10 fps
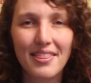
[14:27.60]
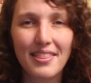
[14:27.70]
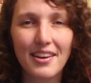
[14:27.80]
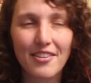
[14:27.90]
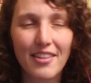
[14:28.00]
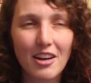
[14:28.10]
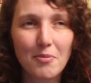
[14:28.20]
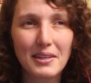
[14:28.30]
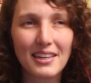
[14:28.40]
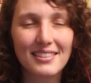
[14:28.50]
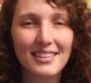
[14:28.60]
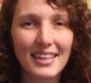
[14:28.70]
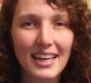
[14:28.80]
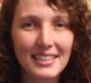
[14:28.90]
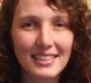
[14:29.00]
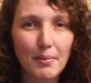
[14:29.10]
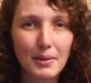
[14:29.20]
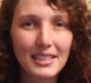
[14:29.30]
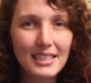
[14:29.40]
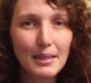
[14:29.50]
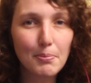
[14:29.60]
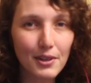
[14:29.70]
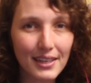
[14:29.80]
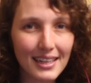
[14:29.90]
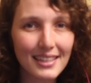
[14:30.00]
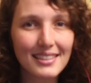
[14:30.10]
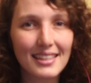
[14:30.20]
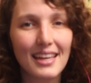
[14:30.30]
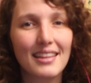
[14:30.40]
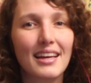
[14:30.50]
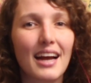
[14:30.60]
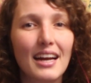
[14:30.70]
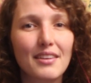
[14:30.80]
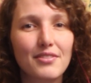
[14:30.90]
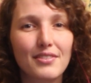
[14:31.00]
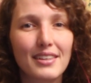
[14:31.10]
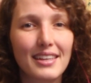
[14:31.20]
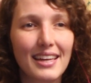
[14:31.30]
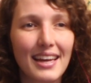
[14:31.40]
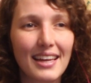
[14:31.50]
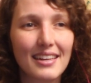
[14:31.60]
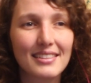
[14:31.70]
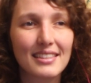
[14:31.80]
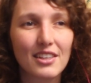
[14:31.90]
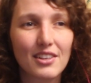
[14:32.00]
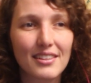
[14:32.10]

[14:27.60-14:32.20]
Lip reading: they're there because they get to something deeper in us. They kind of hit us in